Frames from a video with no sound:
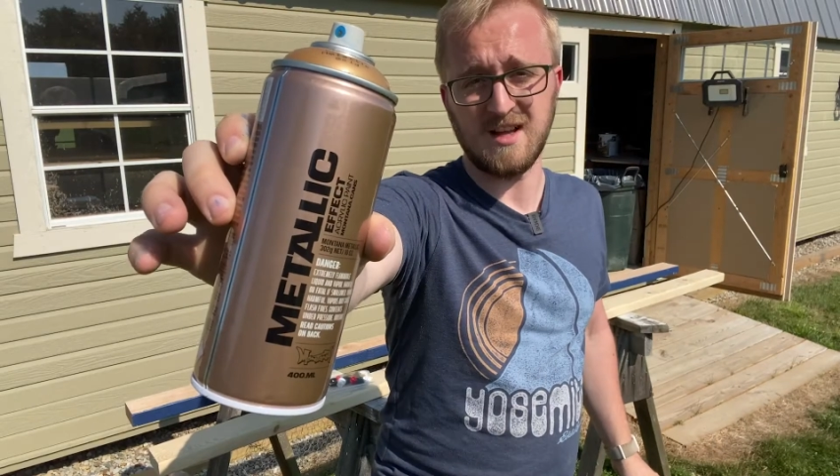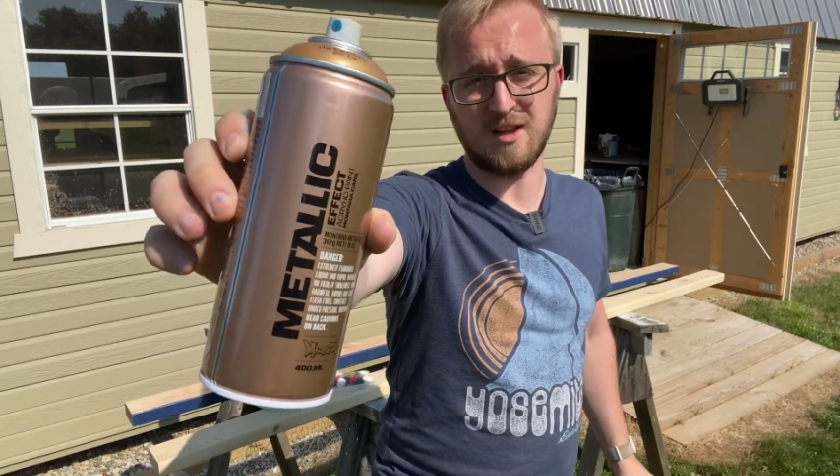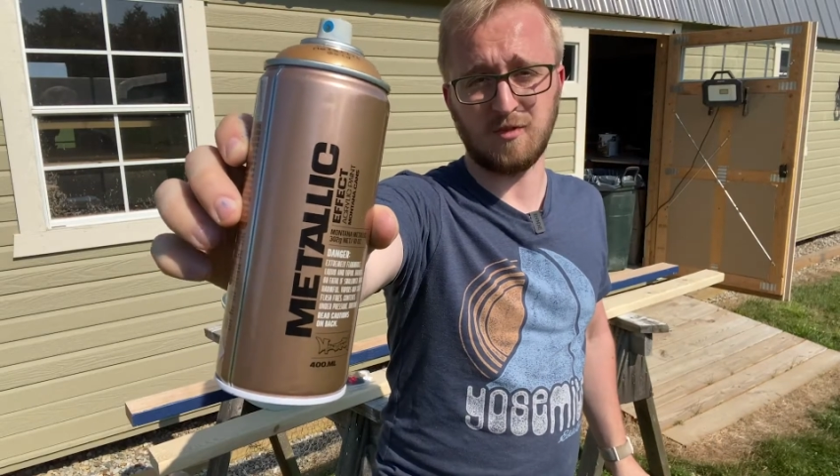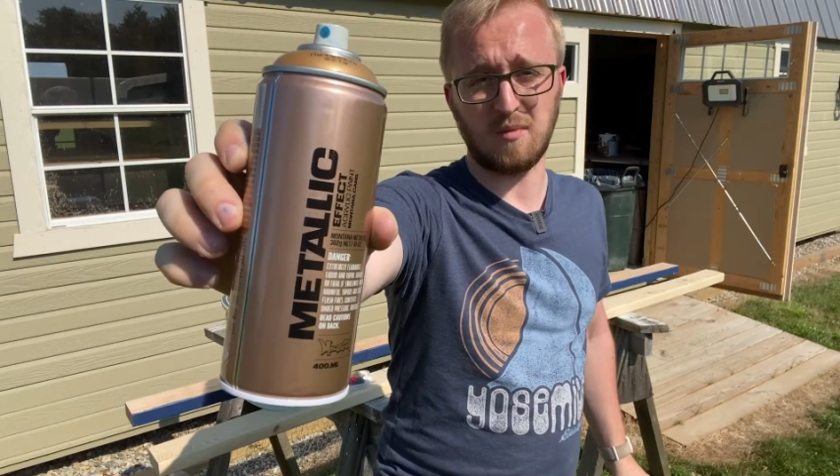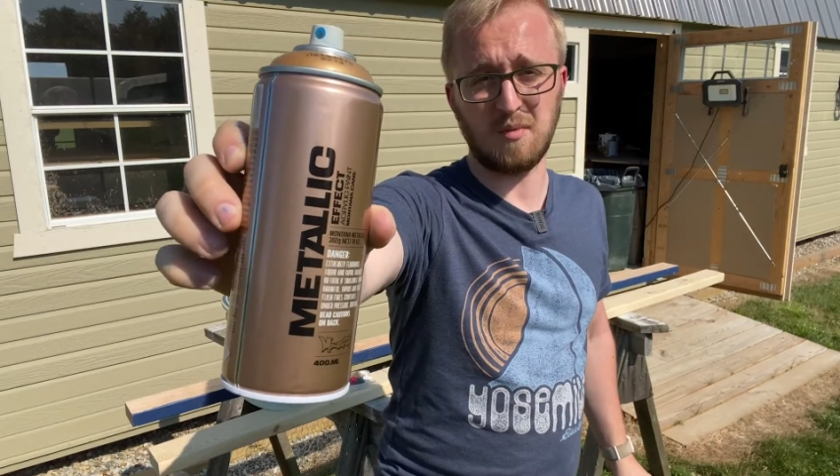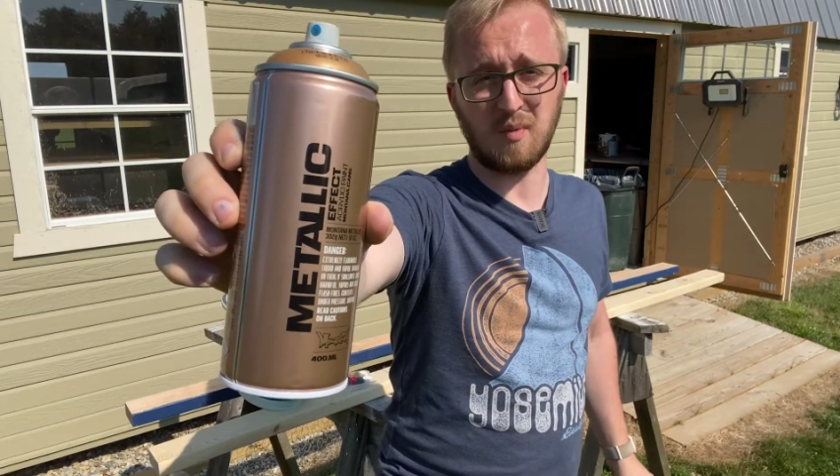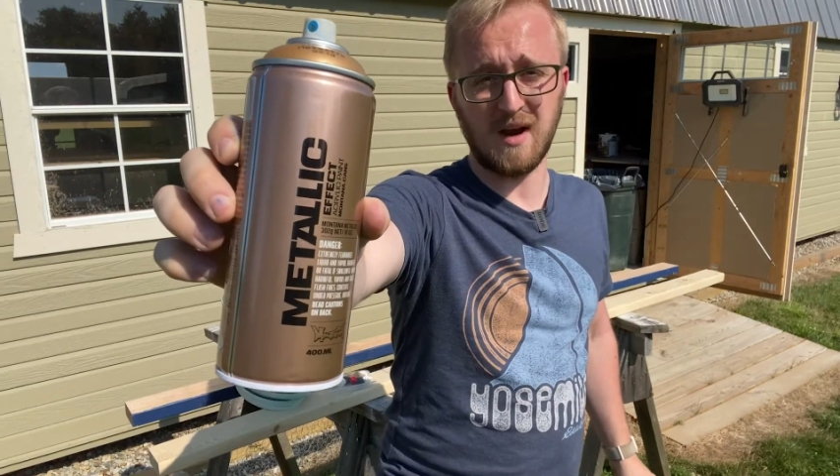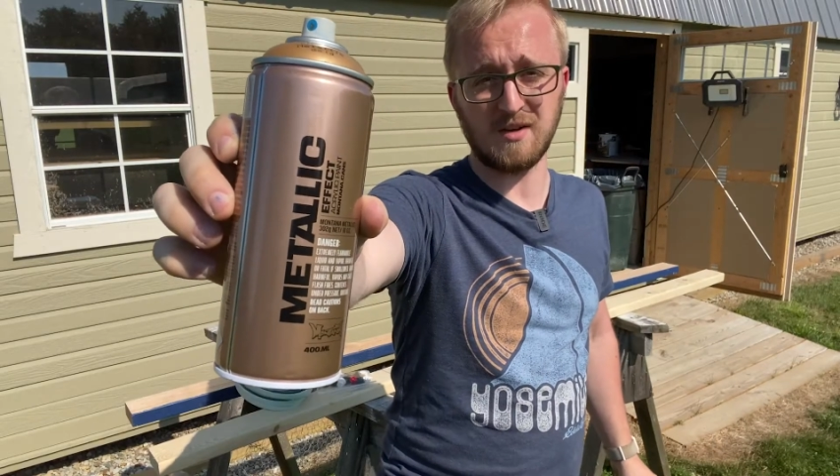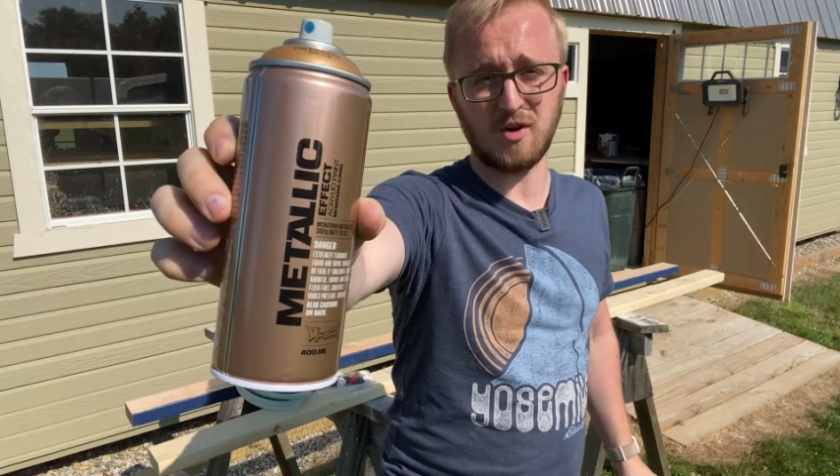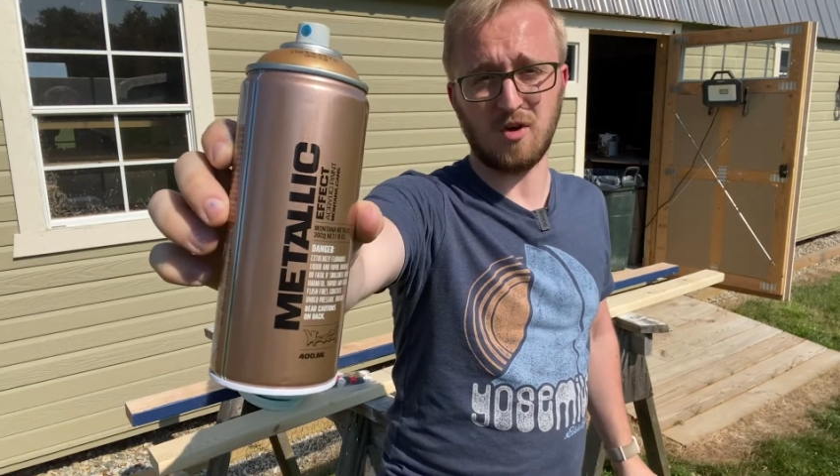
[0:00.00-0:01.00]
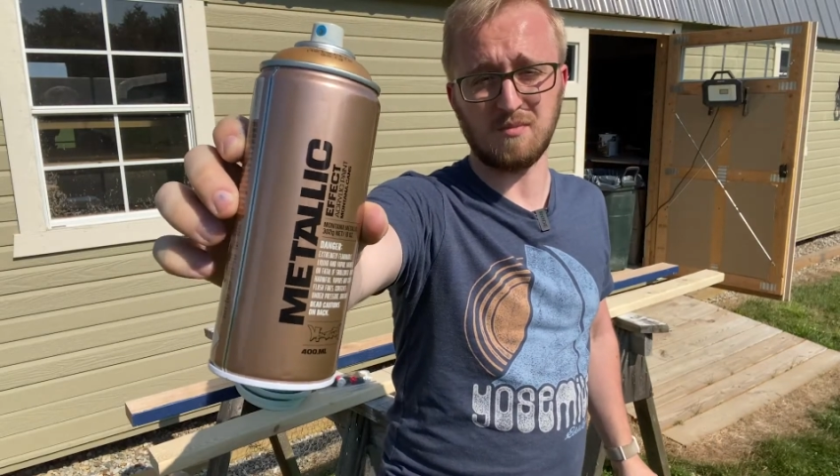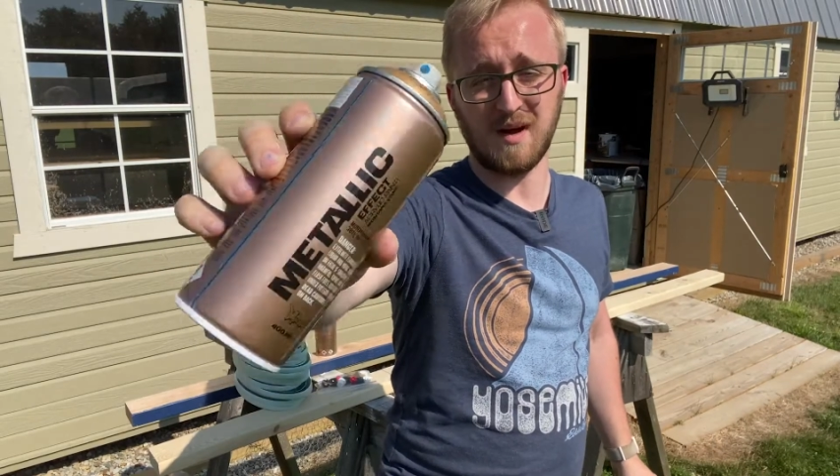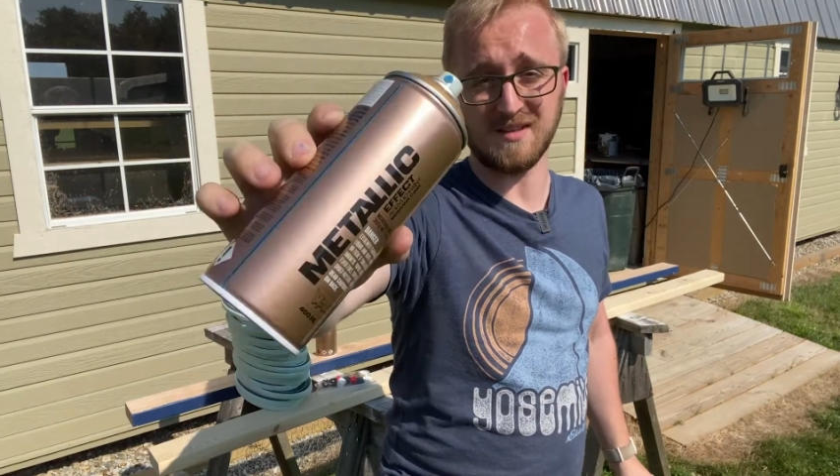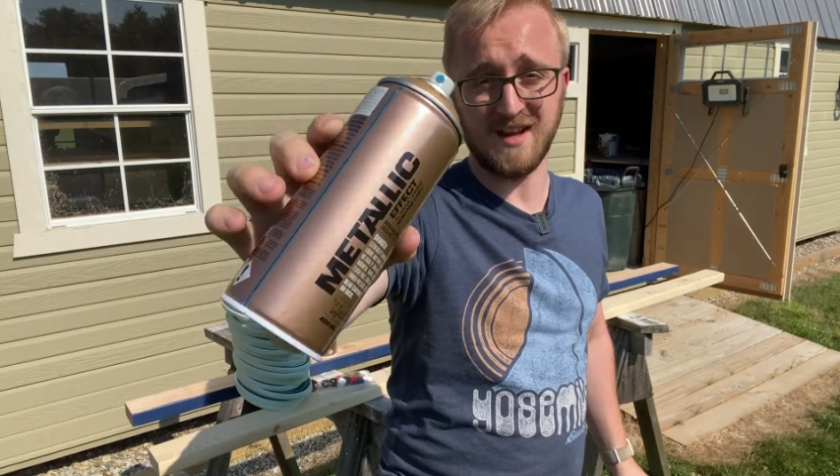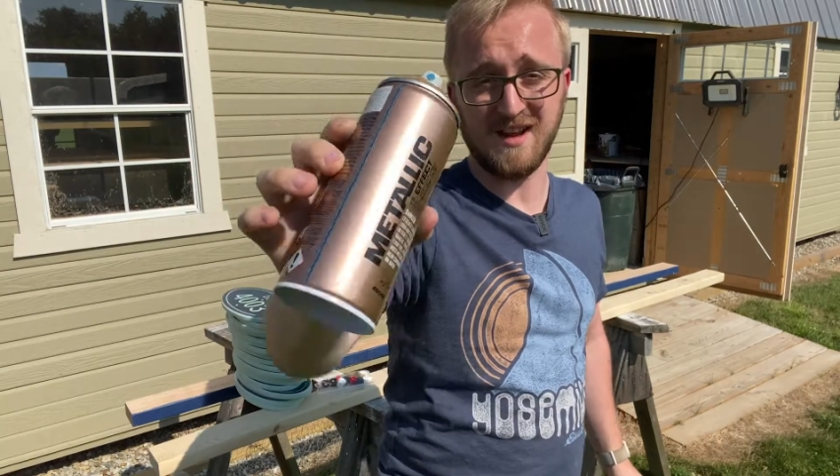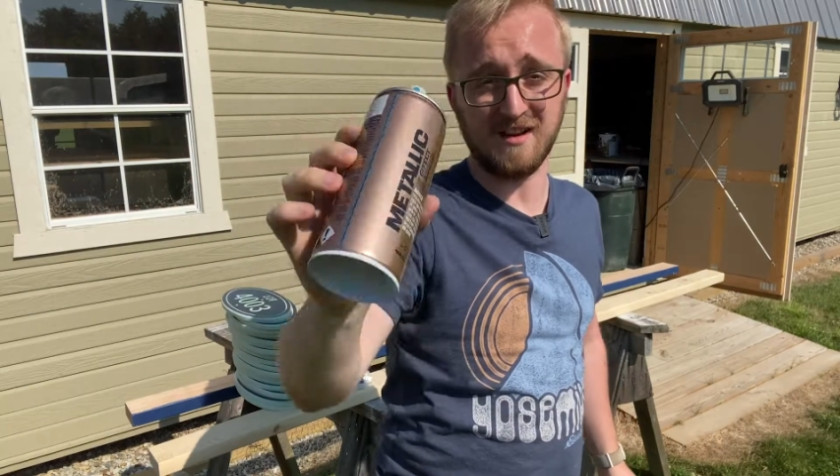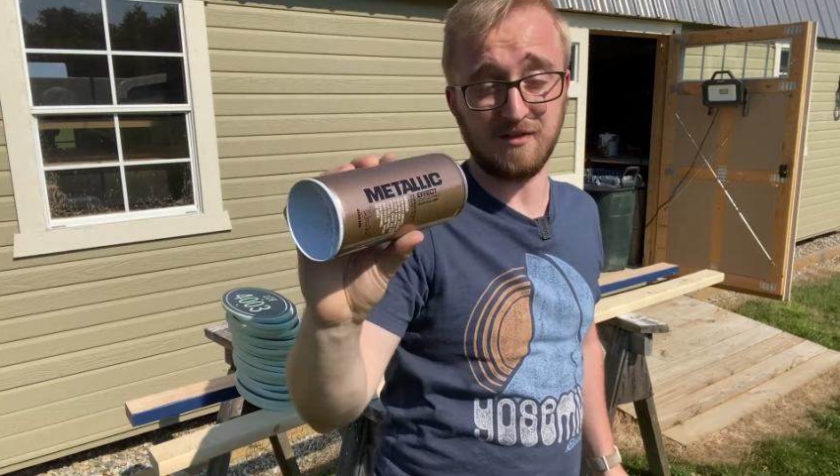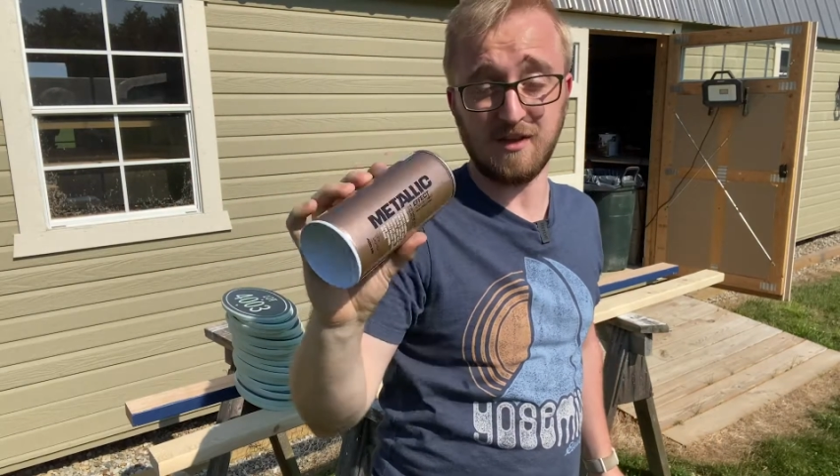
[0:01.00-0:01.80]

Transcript: It's from a brand called Montana.